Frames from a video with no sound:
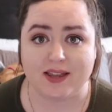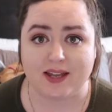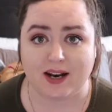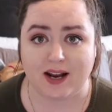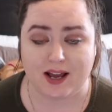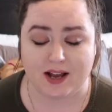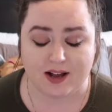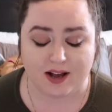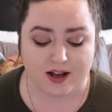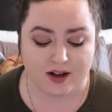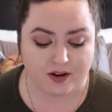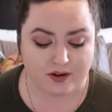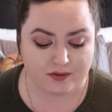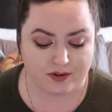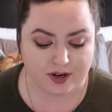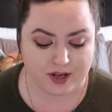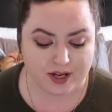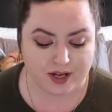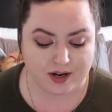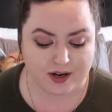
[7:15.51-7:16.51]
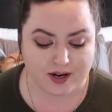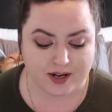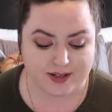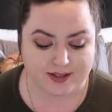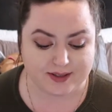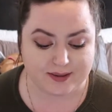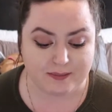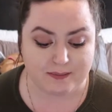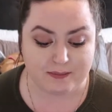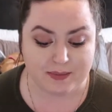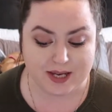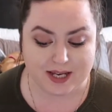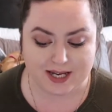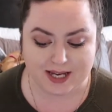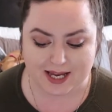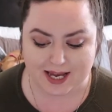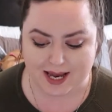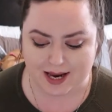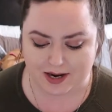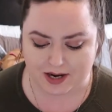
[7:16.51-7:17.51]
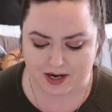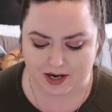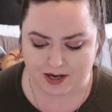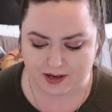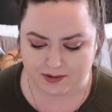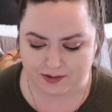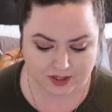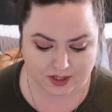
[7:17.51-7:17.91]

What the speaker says: that I got over here is mediator.